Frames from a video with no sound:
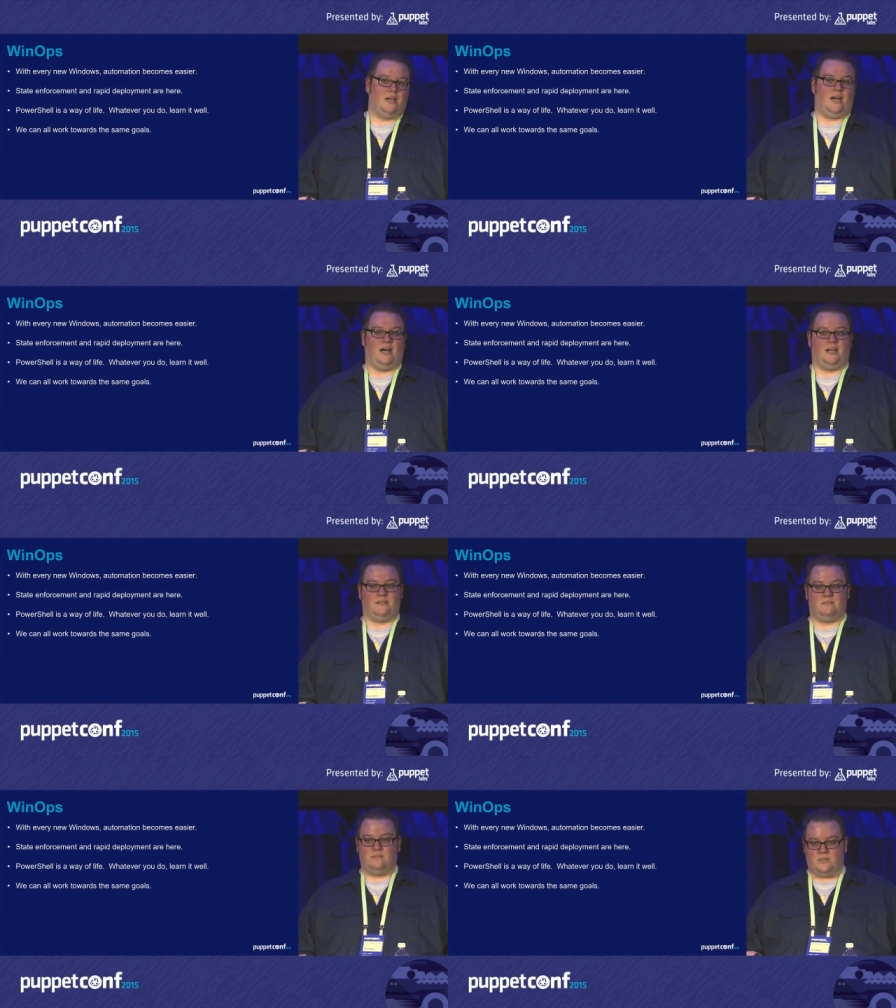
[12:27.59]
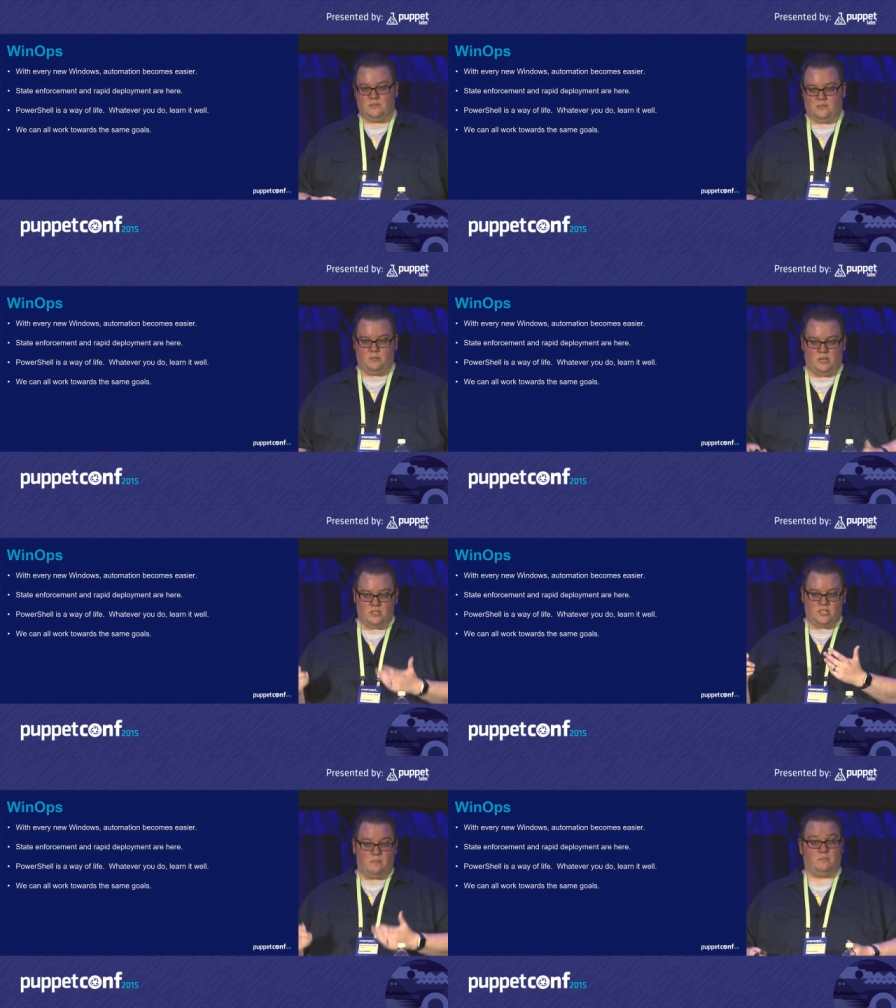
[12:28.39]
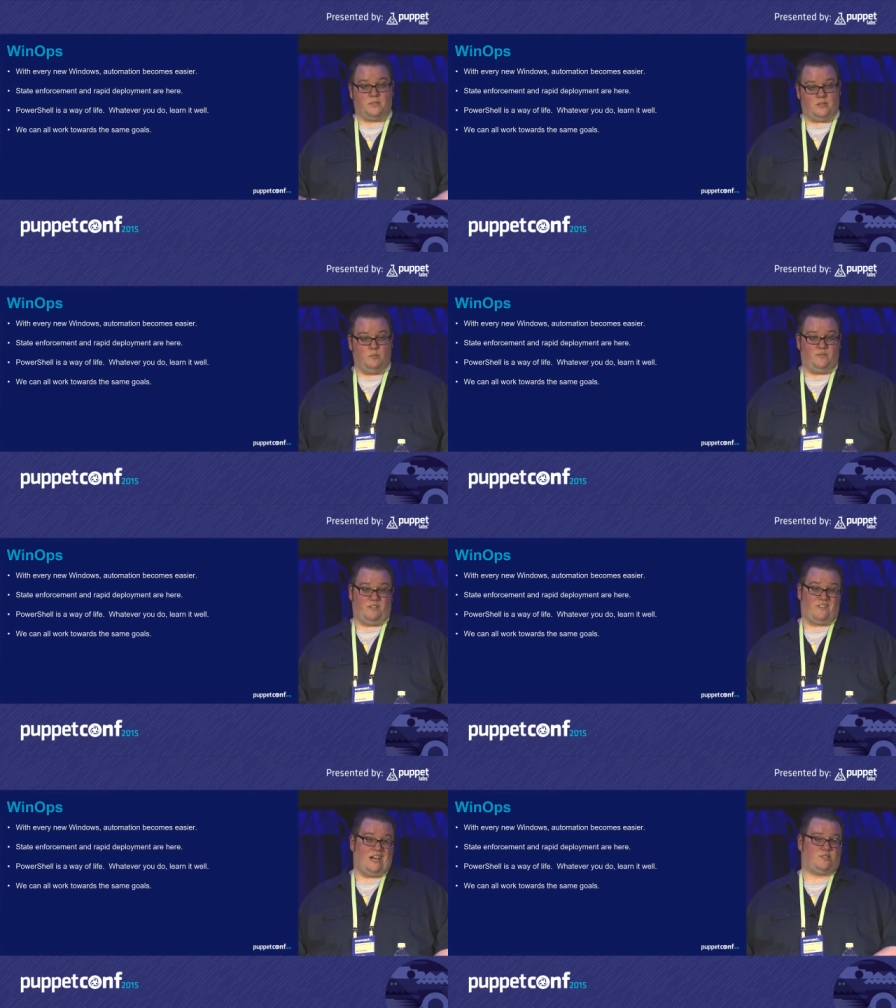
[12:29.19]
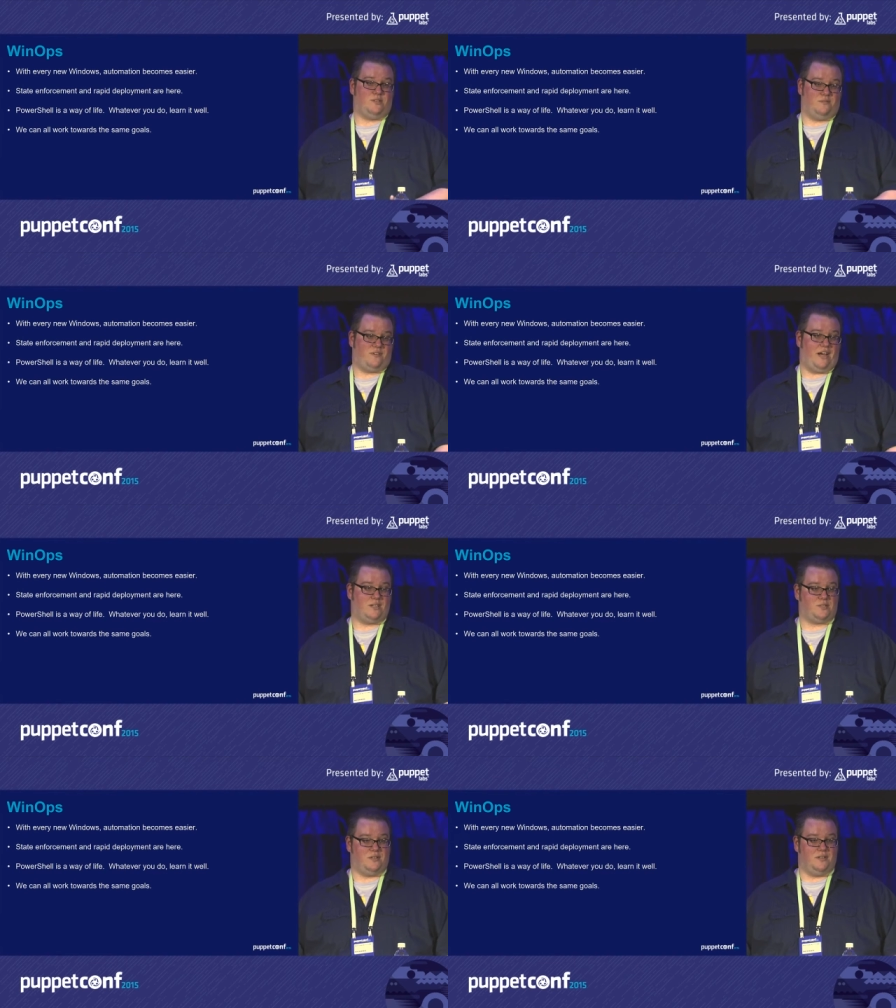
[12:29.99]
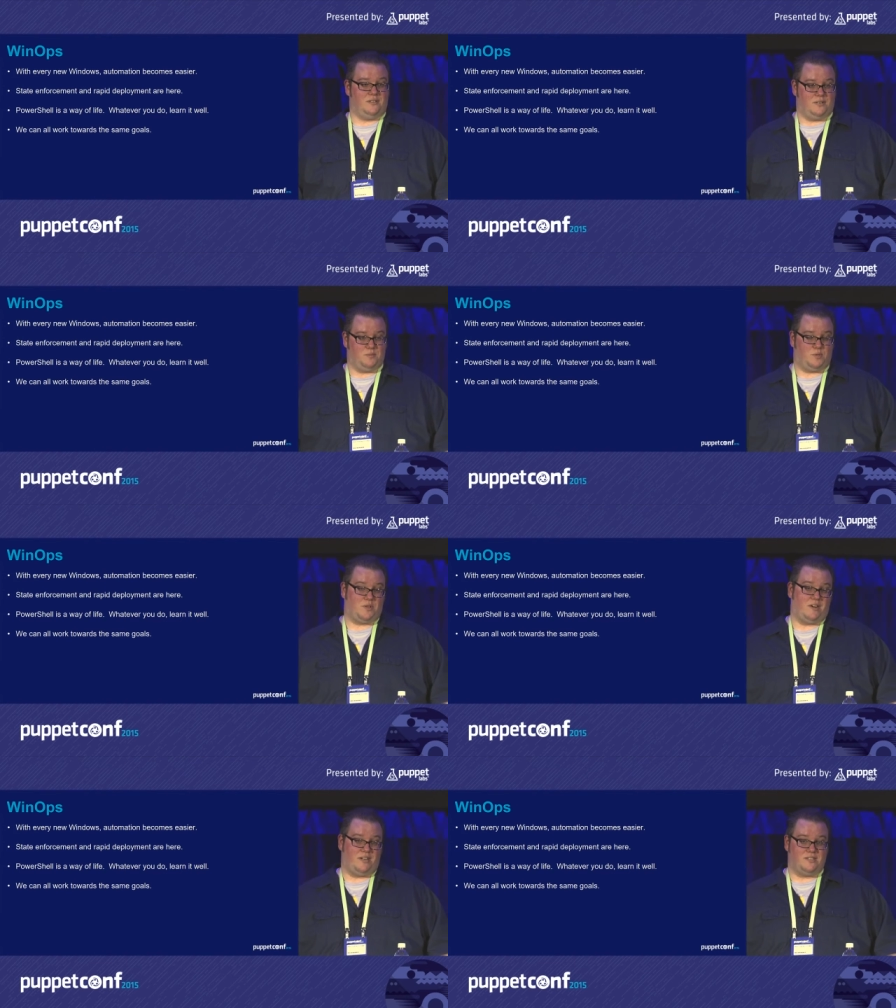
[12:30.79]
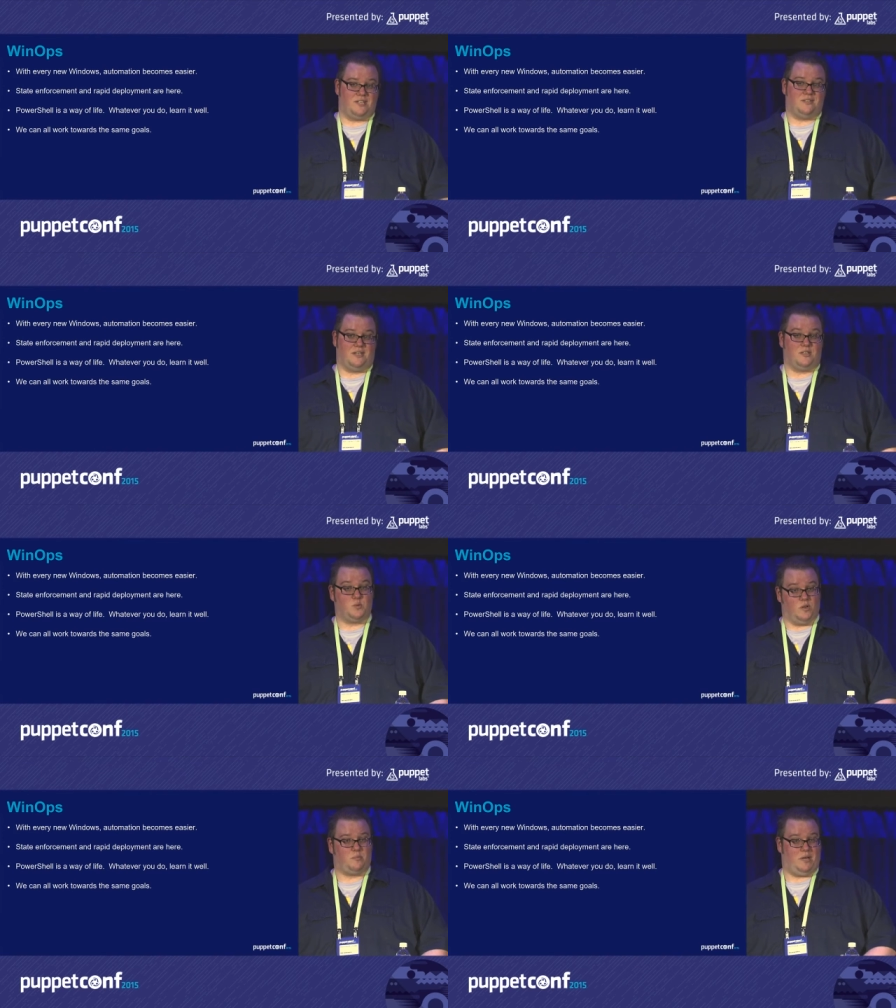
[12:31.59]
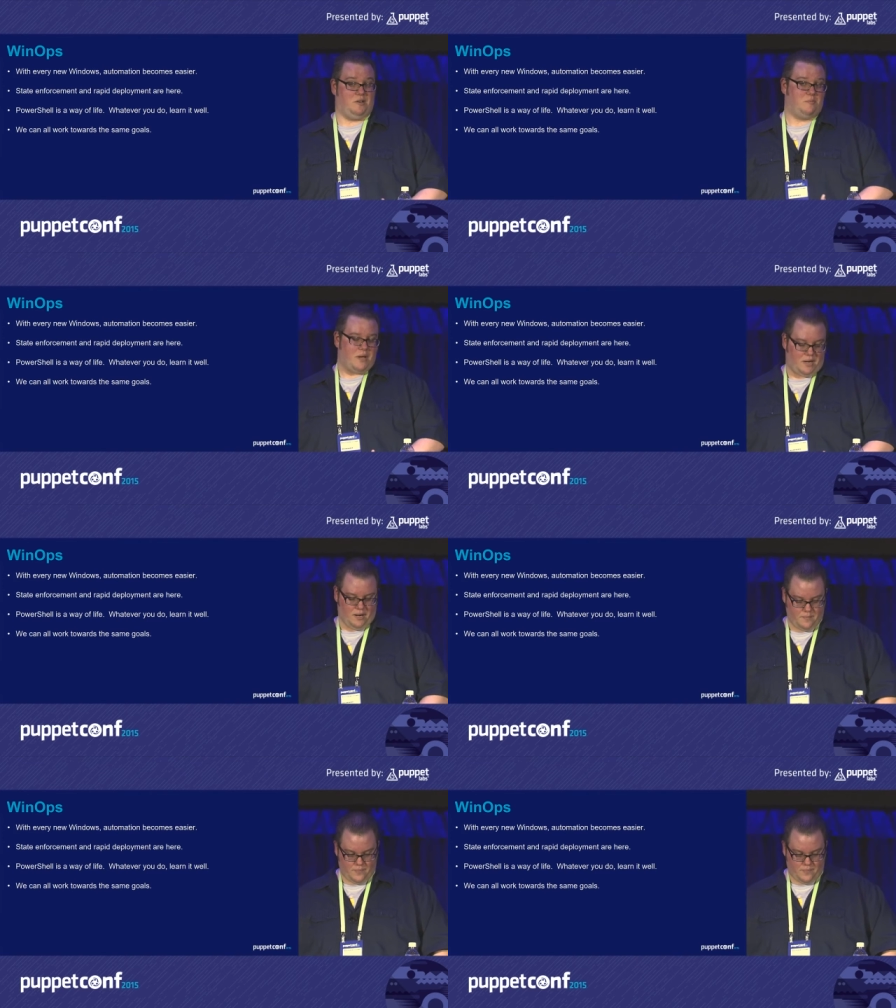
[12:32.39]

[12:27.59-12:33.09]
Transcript: Uh, it's a big ship, but they're moving faster and faster, and, and, they're starting to see things work better and better.